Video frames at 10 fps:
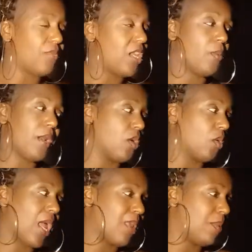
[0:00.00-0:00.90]
ain't nobody gonna
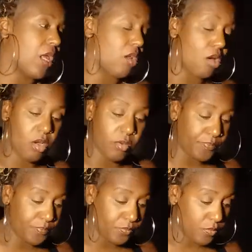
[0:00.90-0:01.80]
like me at all.
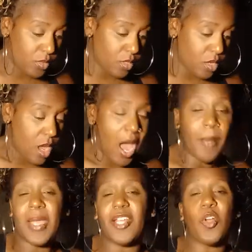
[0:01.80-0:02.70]
I
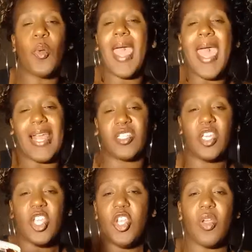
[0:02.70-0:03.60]
mean, I don't act.
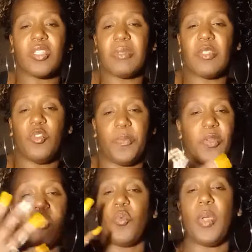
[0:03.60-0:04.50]
You know, sometimes when you
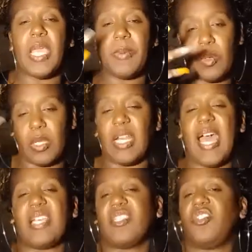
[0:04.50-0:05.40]
put on a wig, put on the
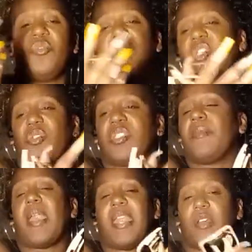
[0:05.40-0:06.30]
glasses, you think you're
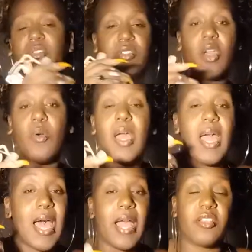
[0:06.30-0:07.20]
somebody else. No,
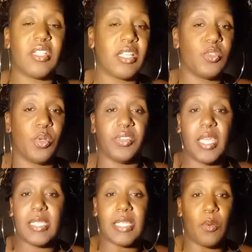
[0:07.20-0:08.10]
I just like to wear
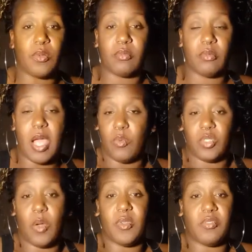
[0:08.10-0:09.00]
things. I was
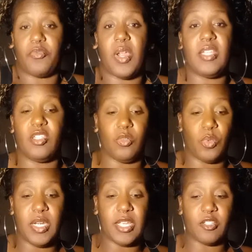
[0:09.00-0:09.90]
always afraid to
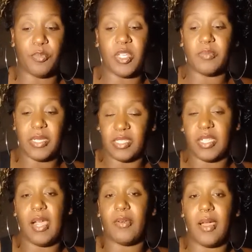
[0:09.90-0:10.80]
really express my
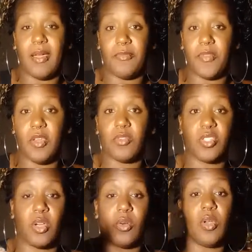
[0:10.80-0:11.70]
style and how I feel,
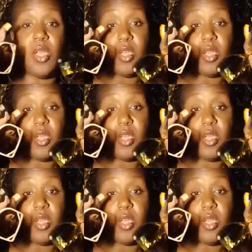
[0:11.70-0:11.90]
so